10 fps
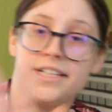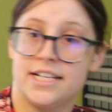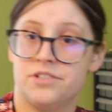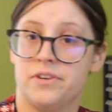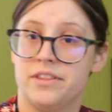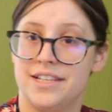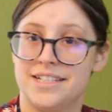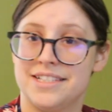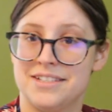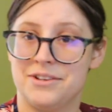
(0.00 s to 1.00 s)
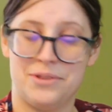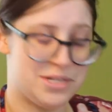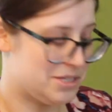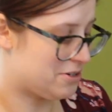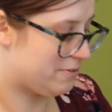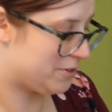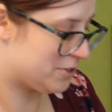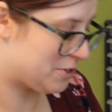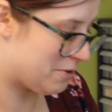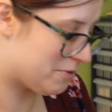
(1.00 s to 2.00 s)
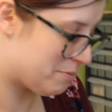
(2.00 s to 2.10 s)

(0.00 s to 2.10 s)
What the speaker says: test run this, so this is our first go for